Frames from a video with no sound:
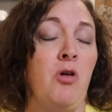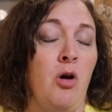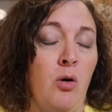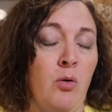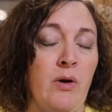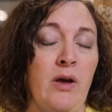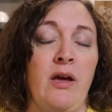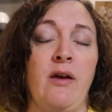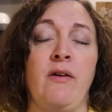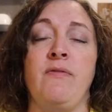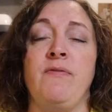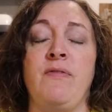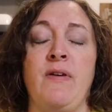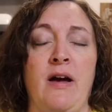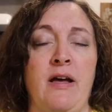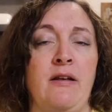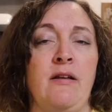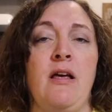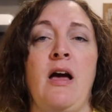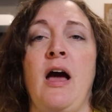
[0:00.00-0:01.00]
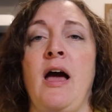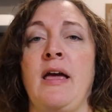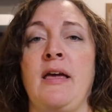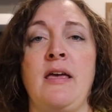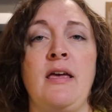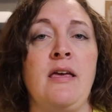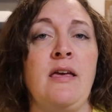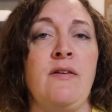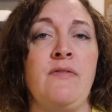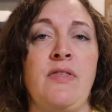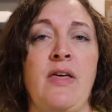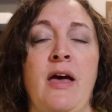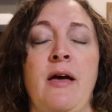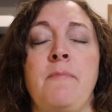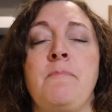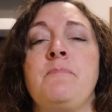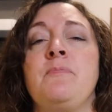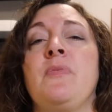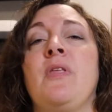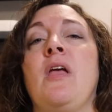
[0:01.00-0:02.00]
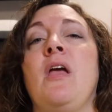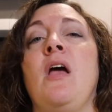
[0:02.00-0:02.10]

Okay, fine. I can give that.